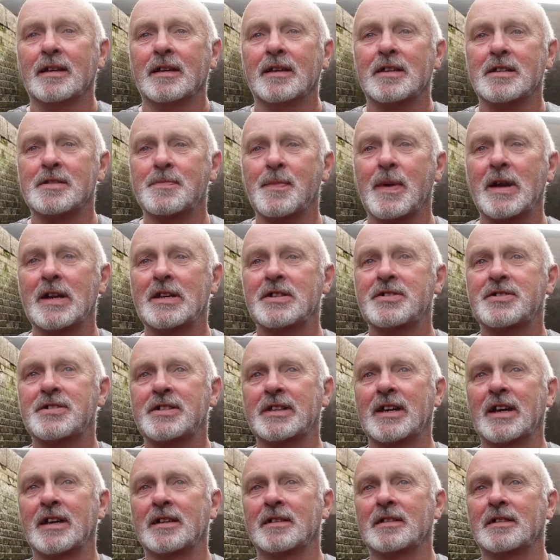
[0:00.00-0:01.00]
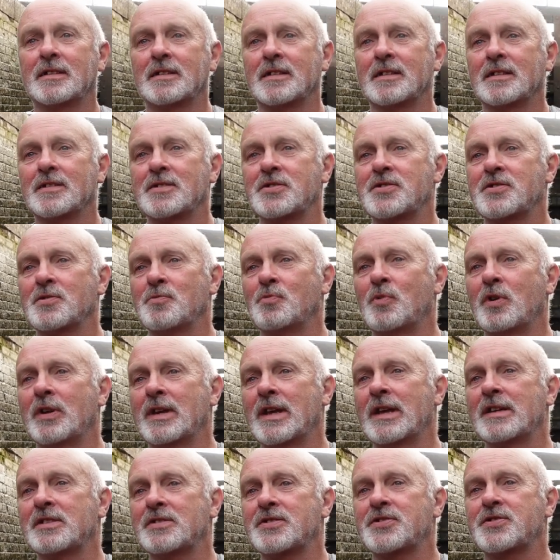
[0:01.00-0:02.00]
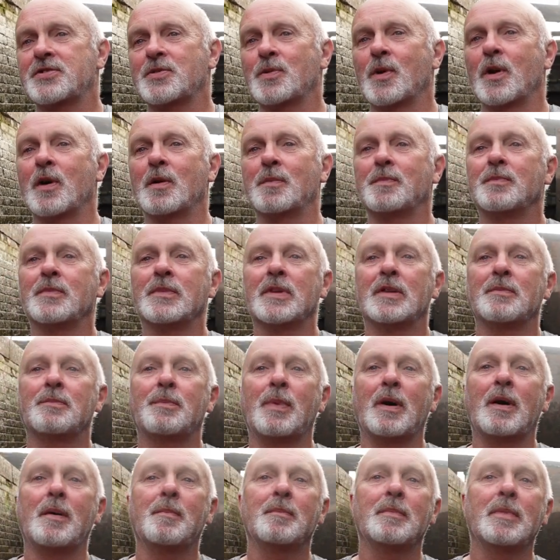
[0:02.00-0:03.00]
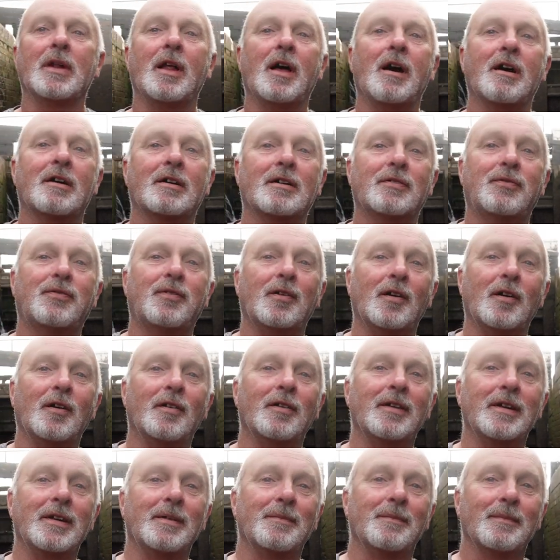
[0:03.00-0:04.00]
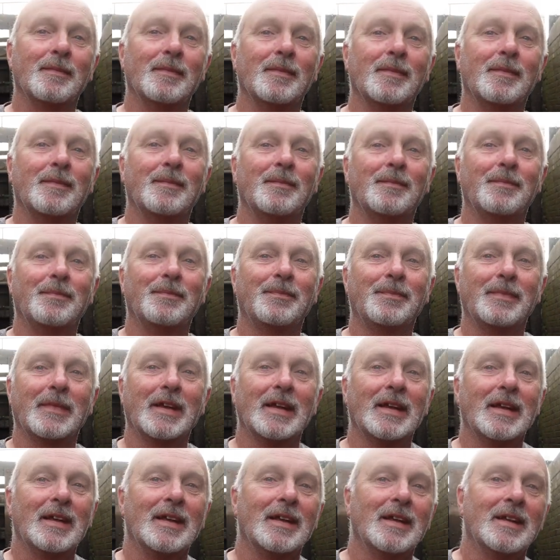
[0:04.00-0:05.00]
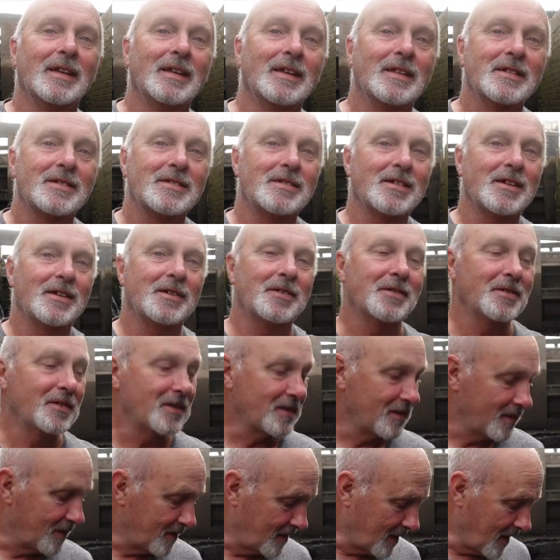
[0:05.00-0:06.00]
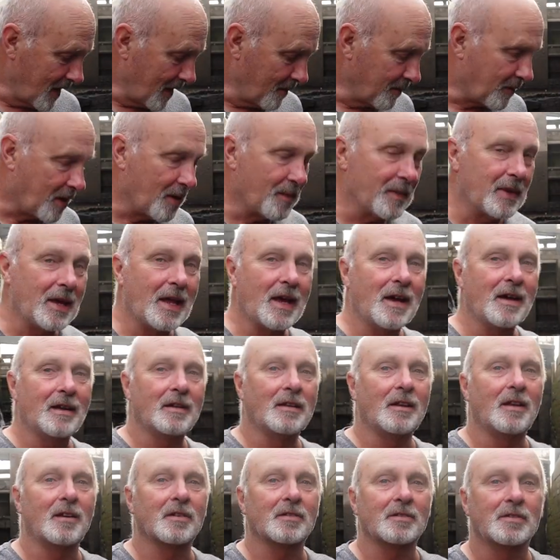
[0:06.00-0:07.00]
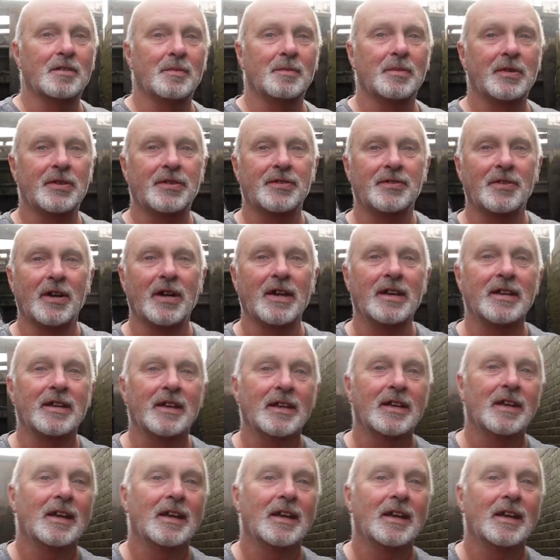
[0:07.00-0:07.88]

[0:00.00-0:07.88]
He's managed to get someone else to open the bottom lock for him. So I'm coming out of lock number 3.